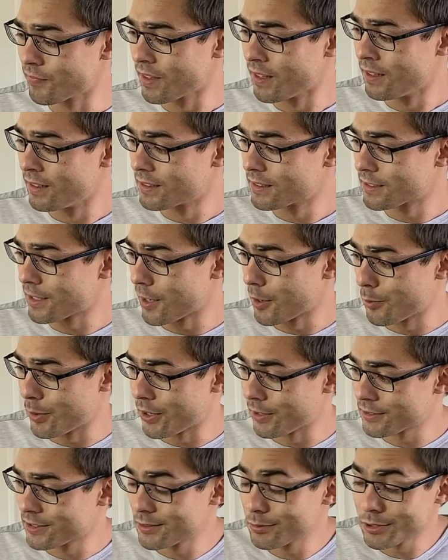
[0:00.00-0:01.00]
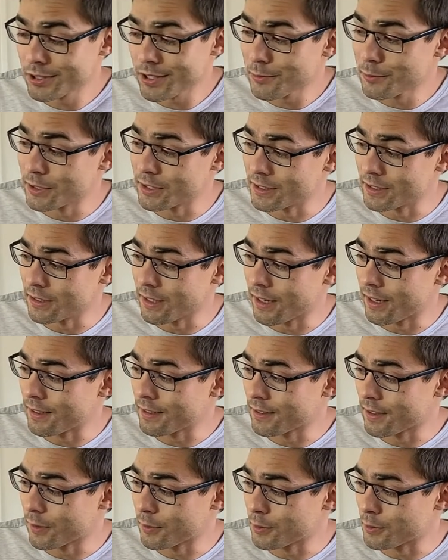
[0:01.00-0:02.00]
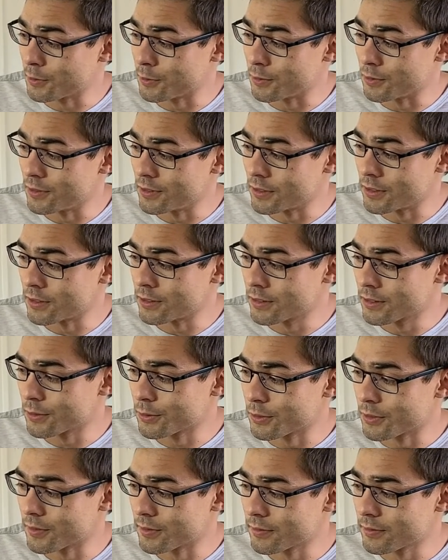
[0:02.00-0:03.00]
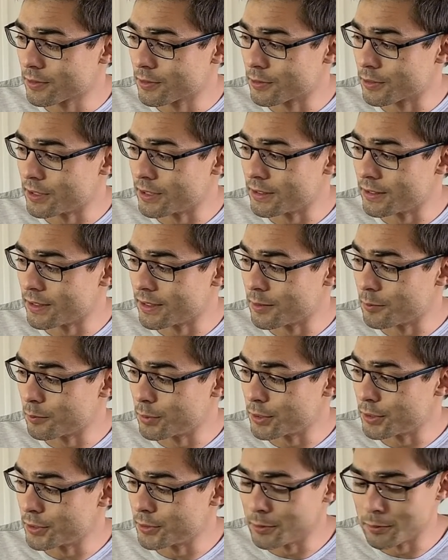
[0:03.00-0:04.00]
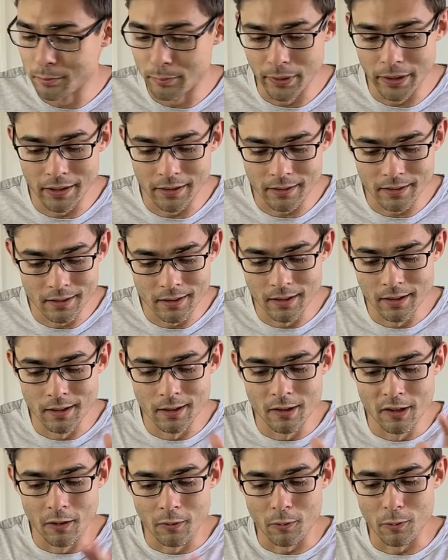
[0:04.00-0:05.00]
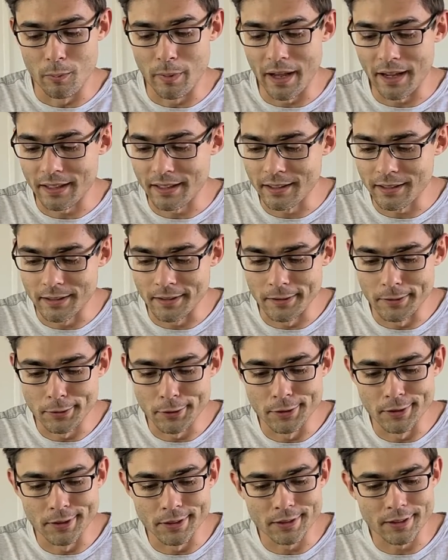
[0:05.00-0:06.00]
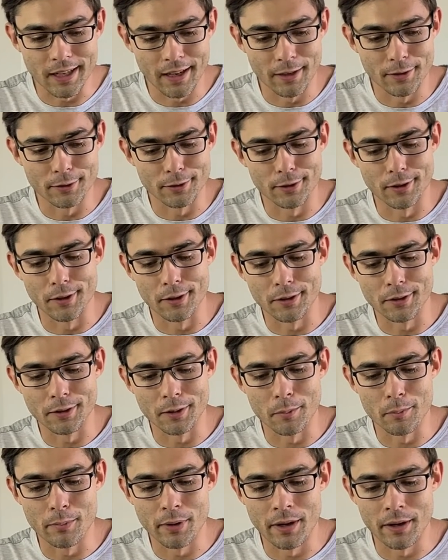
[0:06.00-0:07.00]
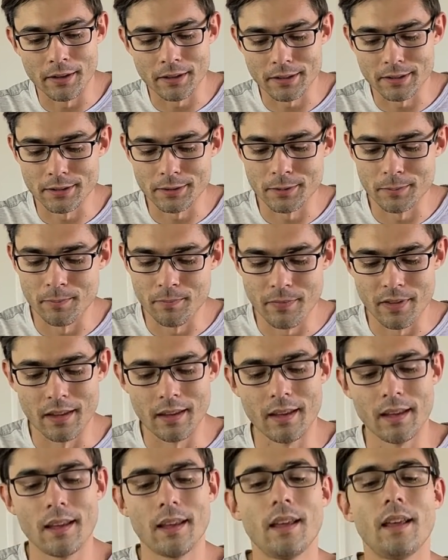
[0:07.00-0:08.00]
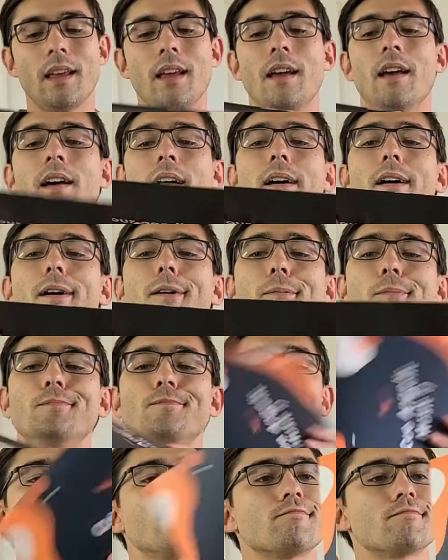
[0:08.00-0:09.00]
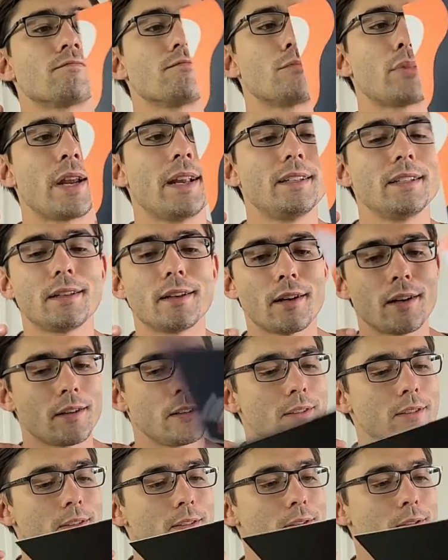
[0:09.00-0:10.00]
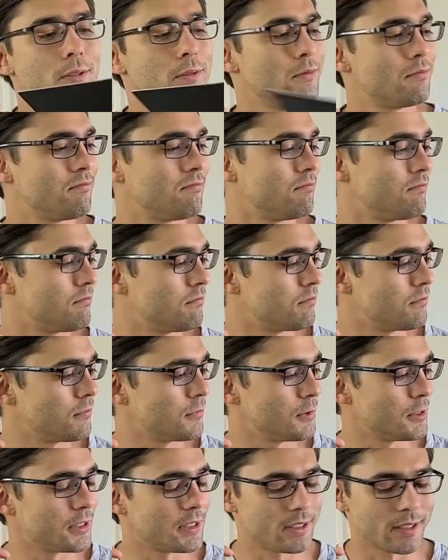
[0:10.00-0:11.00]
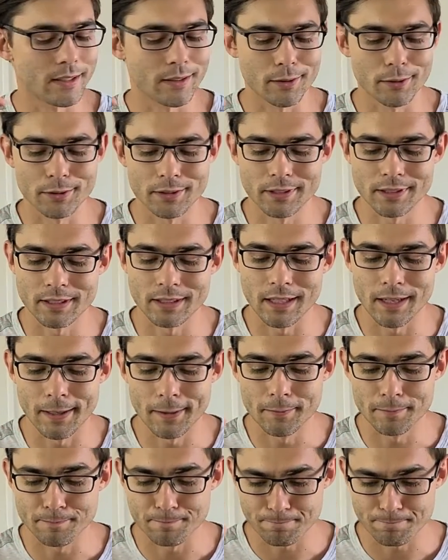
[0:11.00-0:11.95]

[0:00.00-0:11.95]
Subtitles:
style boxes, which I really liked. They were cool in the sort of green and blue, but we're back here to the standard Nugg Club box. Branding cards, we'll just set those aside.